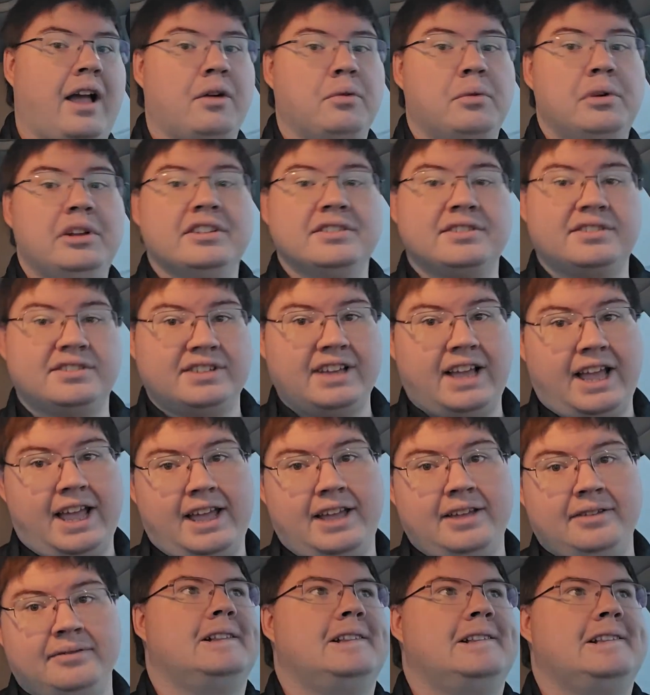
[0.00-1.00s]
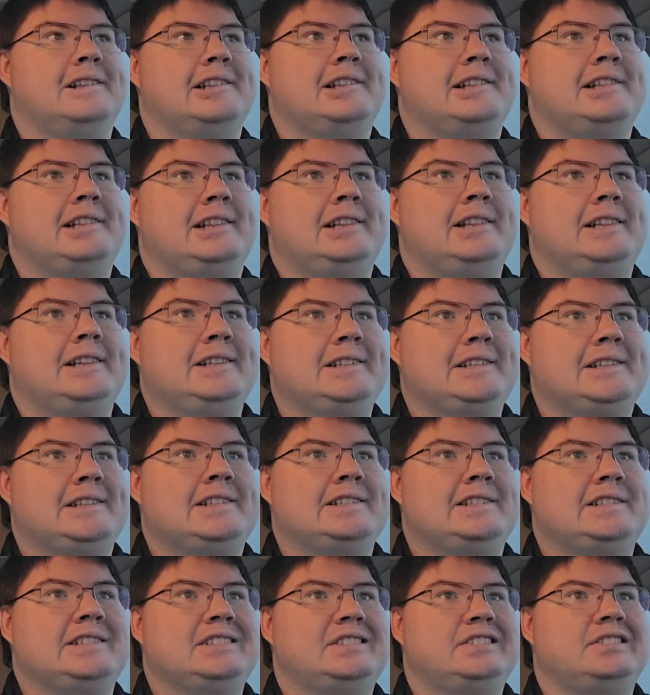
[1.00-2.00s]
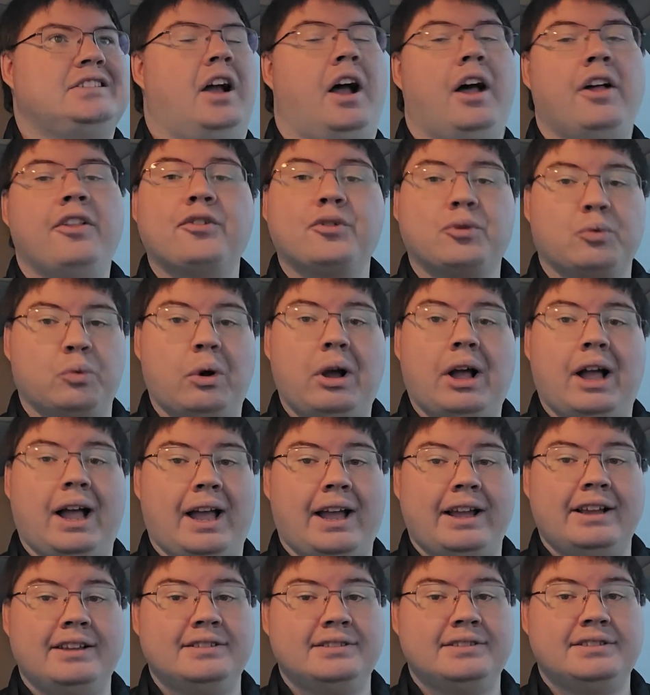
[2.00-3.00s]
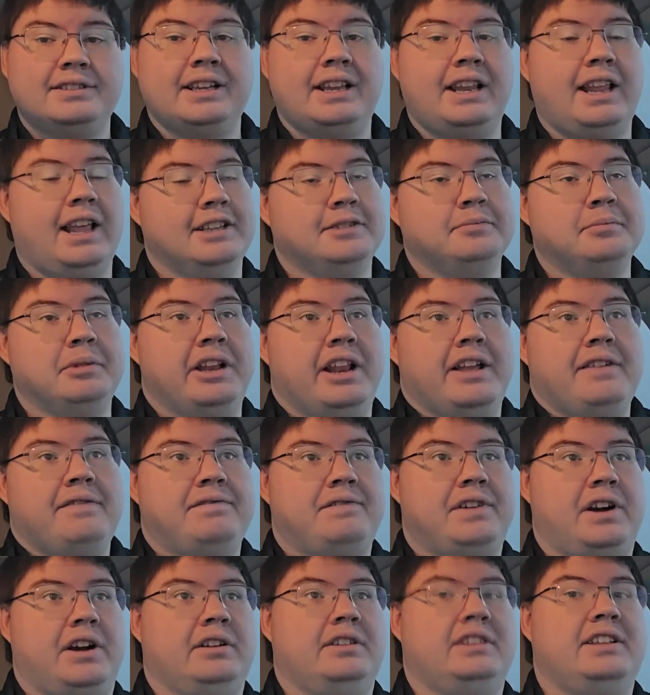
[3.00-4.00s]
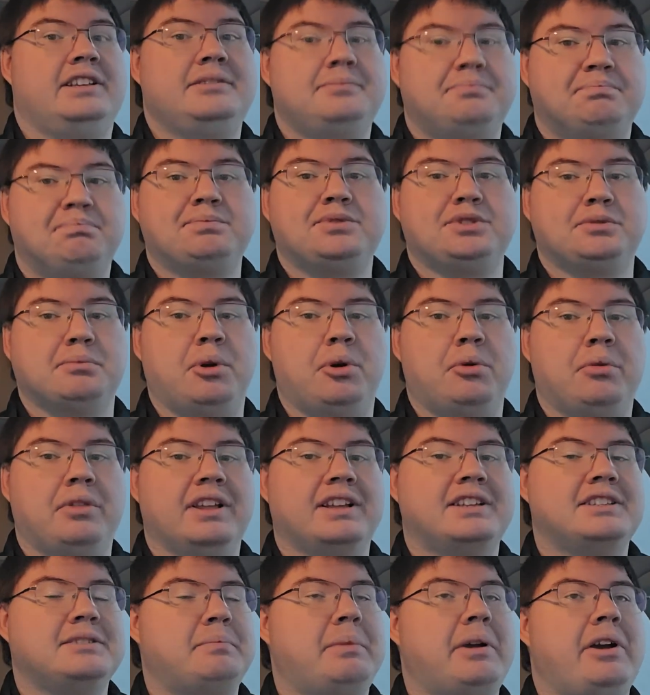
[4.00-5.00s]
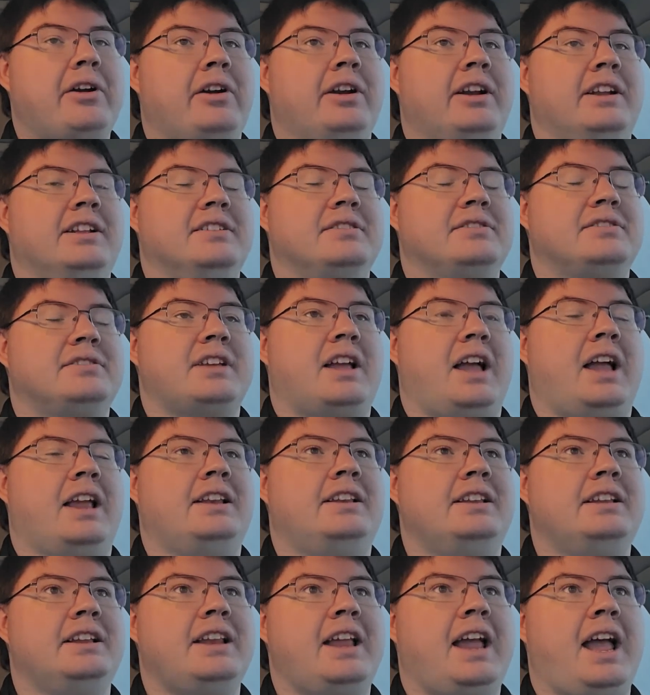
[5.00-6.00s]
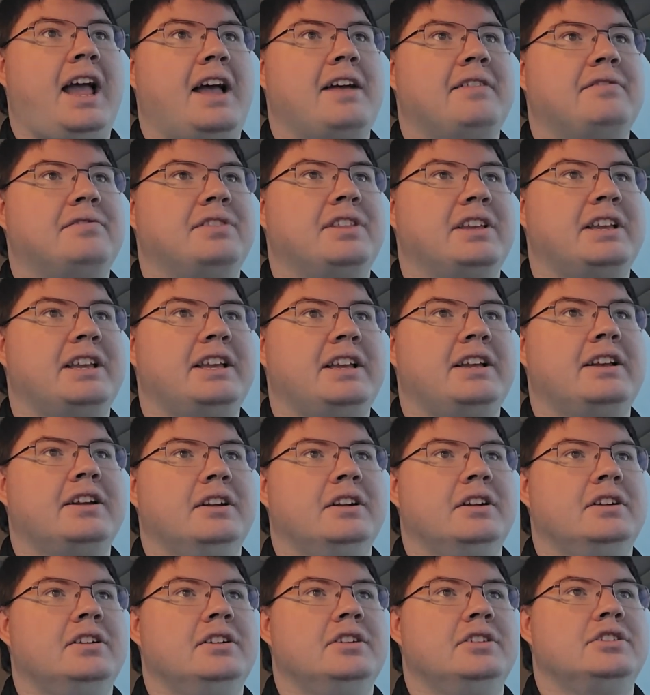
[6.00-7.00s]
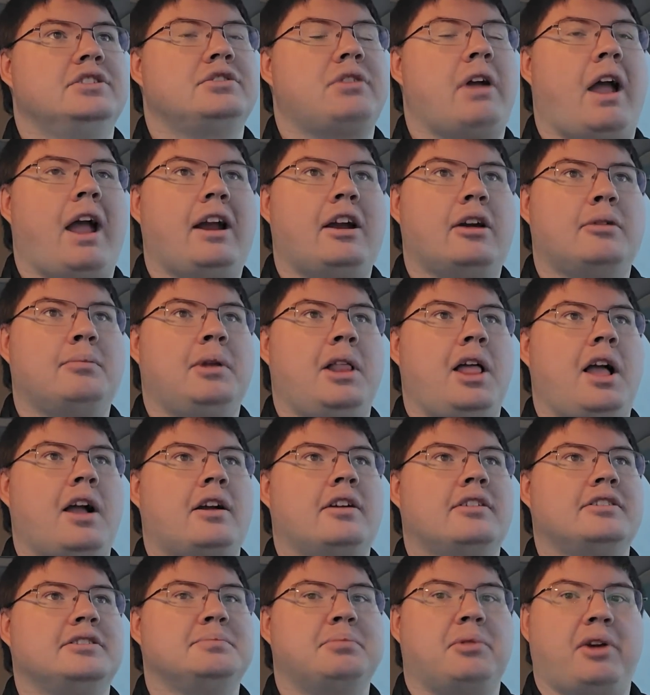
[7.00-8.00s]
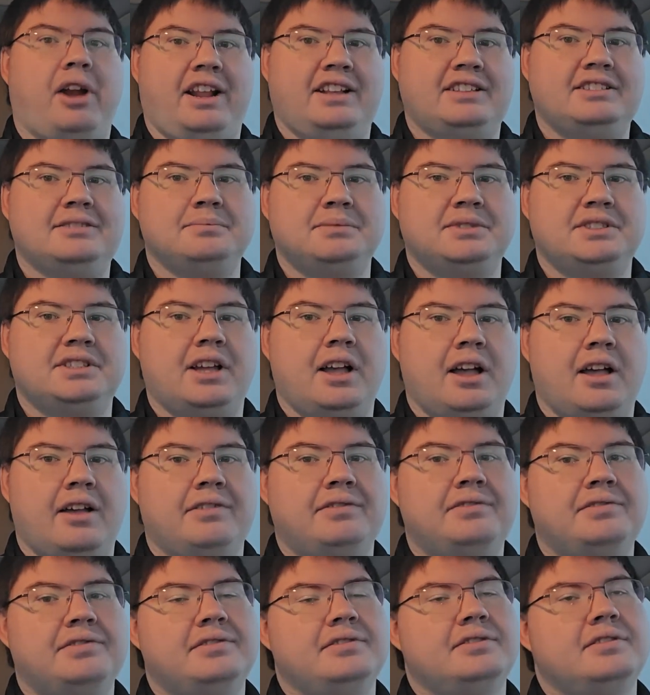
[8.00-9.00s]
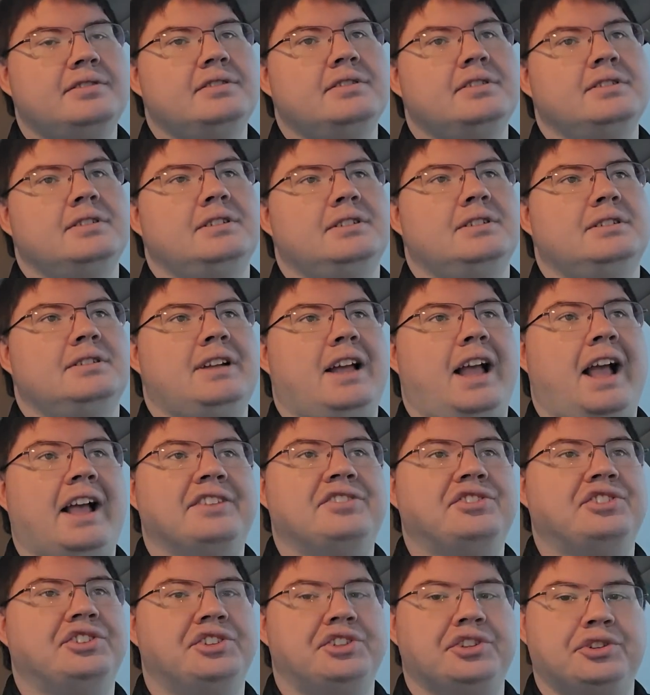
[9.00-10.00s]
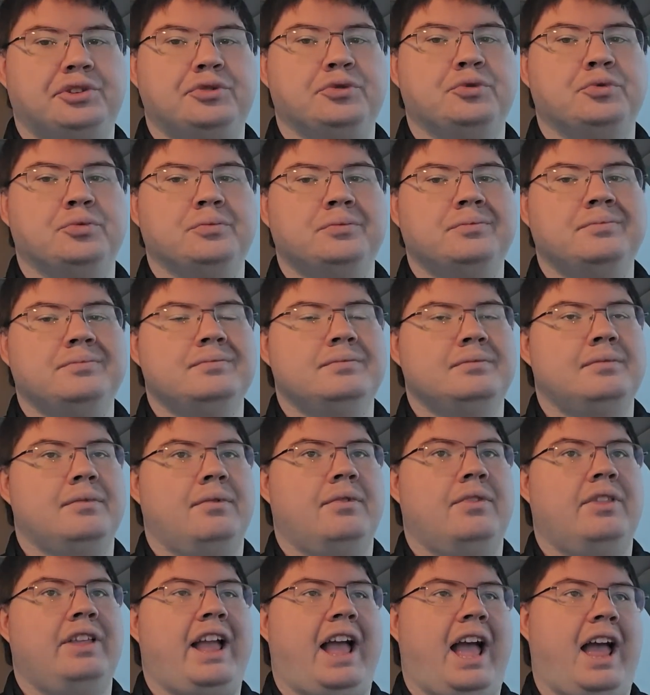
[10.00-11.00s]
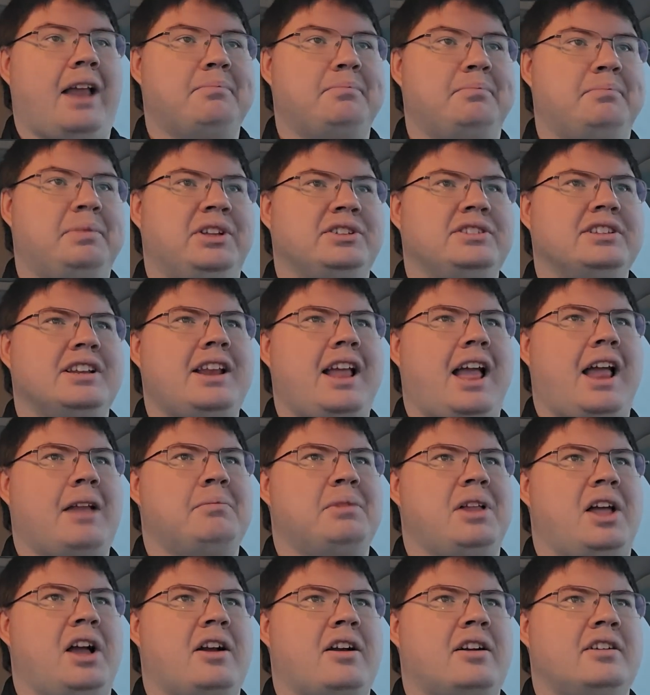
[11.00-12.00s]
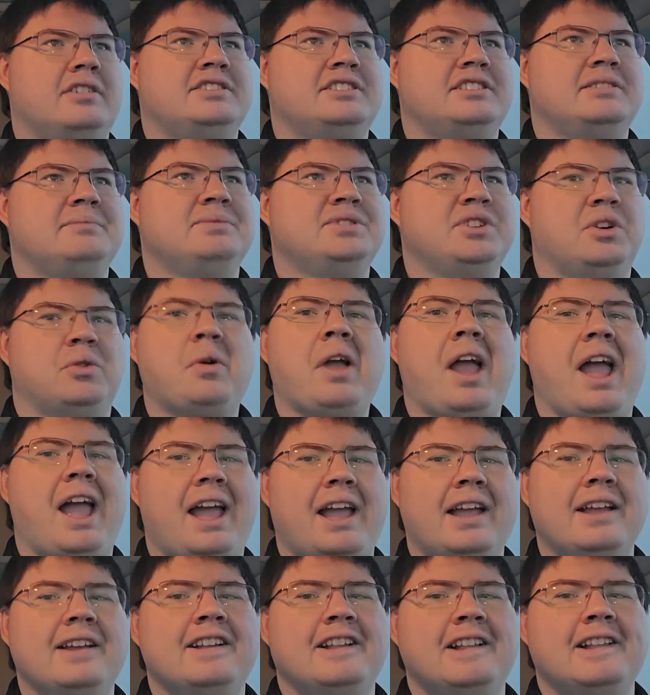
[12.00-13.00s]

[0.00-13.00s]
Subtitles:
will say, otherwise, it has been a fairly smooth experience. I did have the tracker blockers break some stuff, as you do. The built-in ad blocker seems okay.